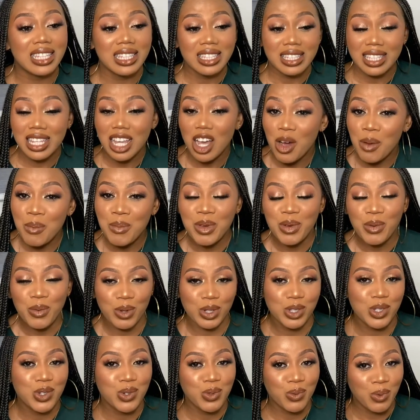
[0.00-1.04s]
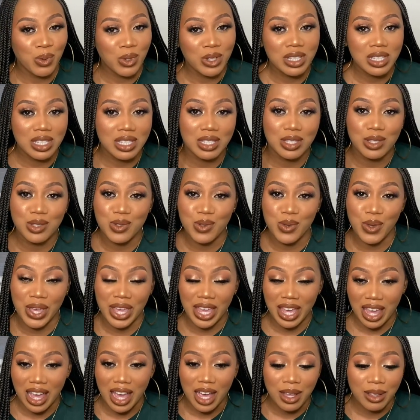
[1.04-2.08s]
Tell me what you want to
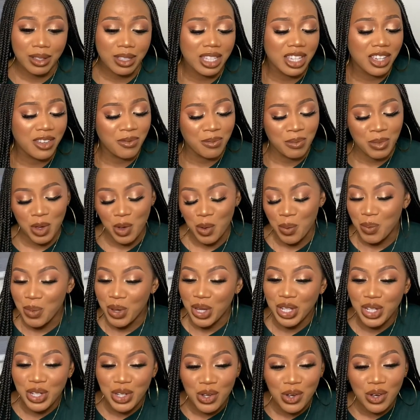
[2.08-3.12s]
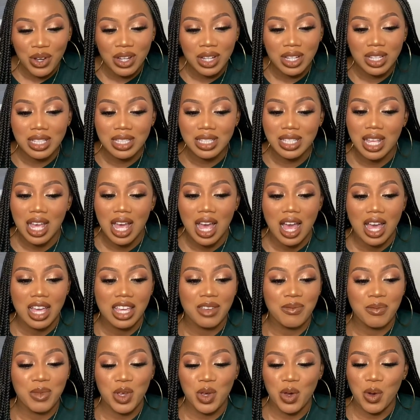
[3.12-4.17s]
hear. Give me opinions.
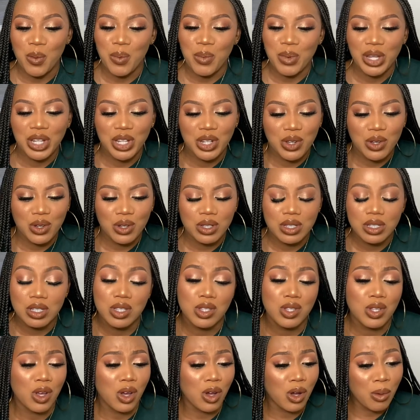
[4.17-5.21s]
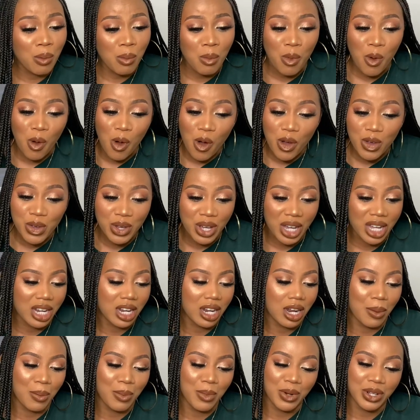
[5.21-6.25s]
Give me your opinions. Talk more. You can
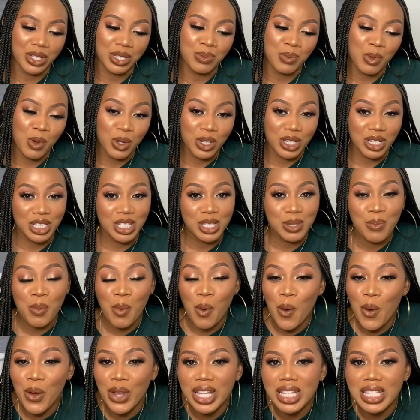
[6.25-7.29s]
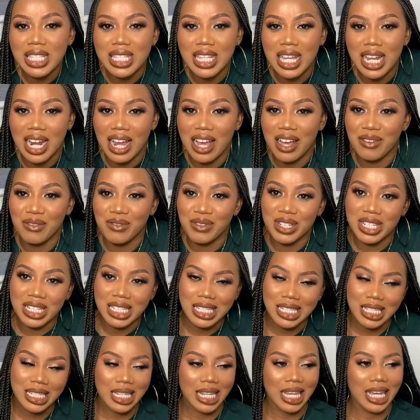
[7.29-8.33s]
elaborate more on these points that I've
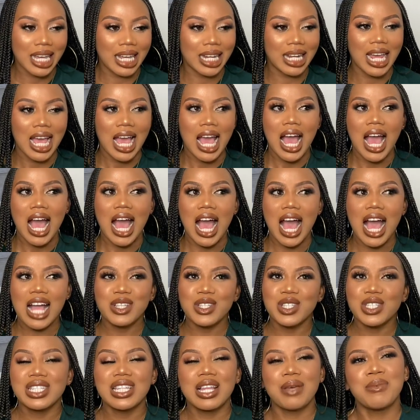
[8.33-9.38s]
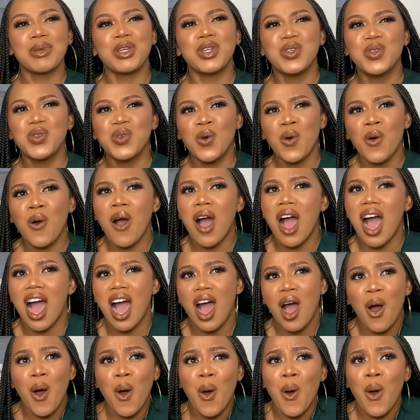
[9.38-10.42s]
listed, and just let me know
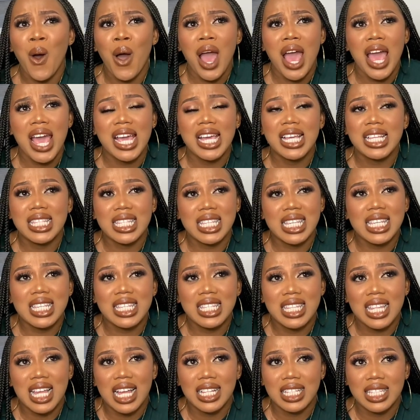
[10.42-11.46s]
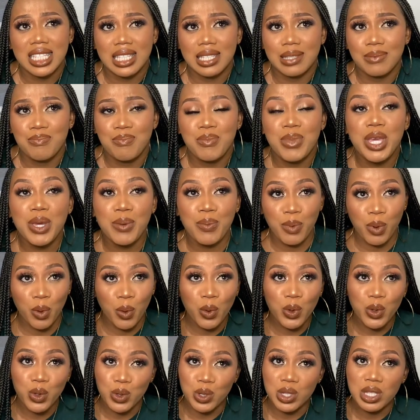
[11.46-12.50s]
how it is that people
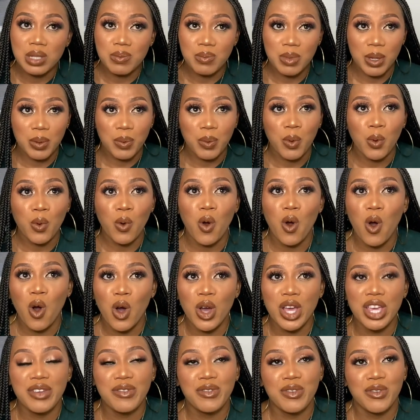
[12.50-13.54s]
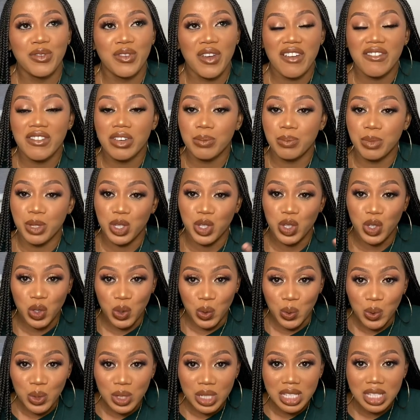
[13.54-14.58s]
use people, or if you've ever been
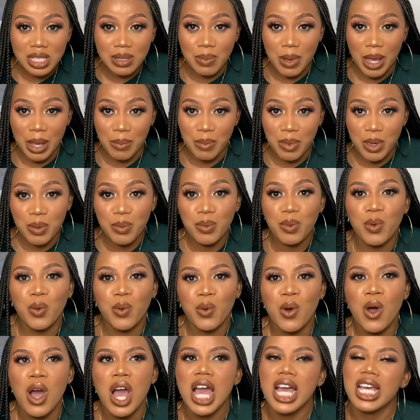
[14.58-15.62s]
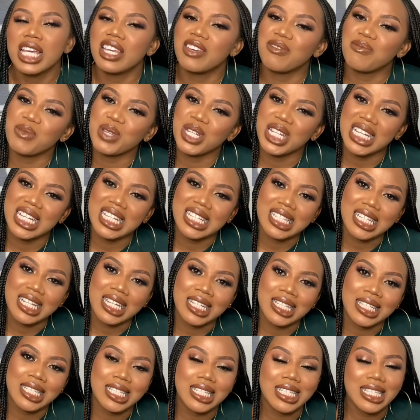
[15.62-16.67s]
used by people. Give me the
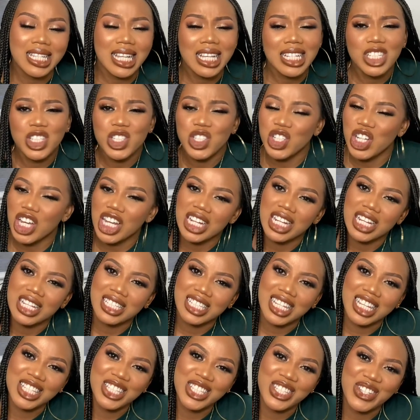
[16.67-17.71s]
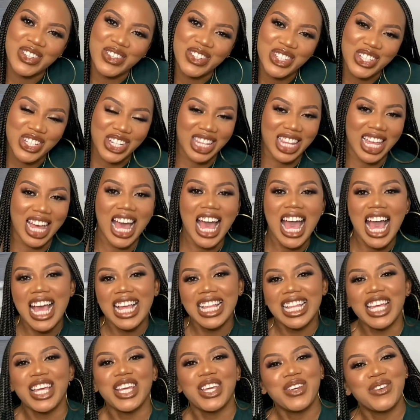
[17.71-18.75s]
instances. Let's chat. Let's get to know each other.
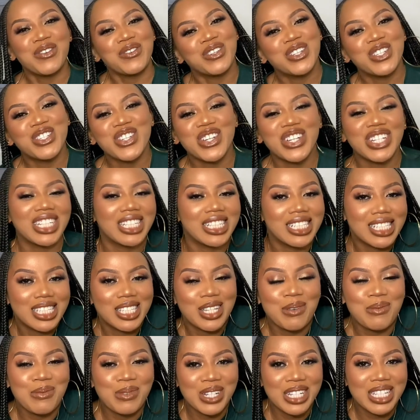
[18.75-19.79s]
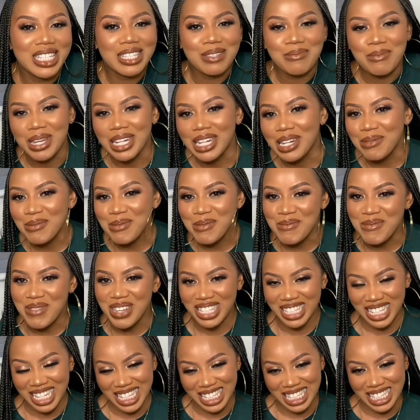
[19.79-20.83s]
Thank you for joining this community. My name
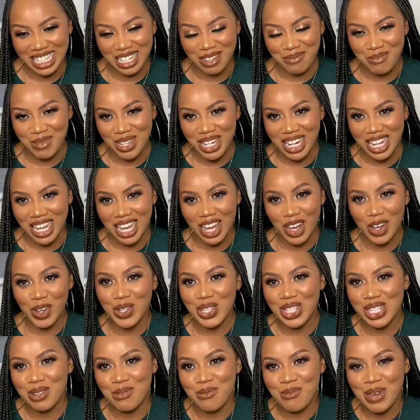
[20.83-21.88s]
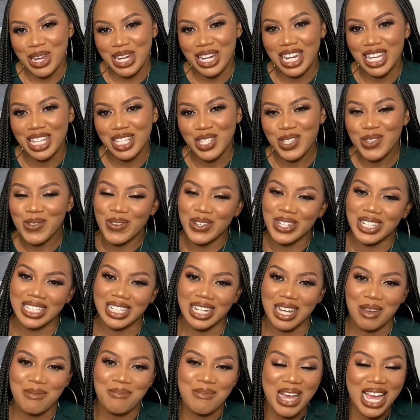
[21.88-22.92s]
remains Mina. Until my next one.
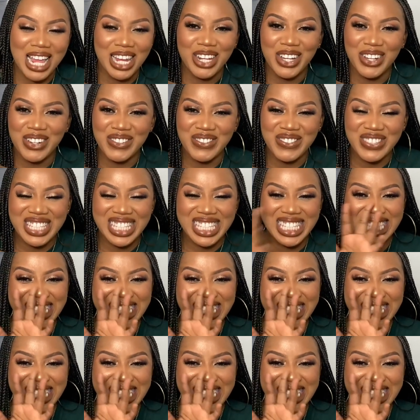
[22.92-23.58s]
Bye, loves.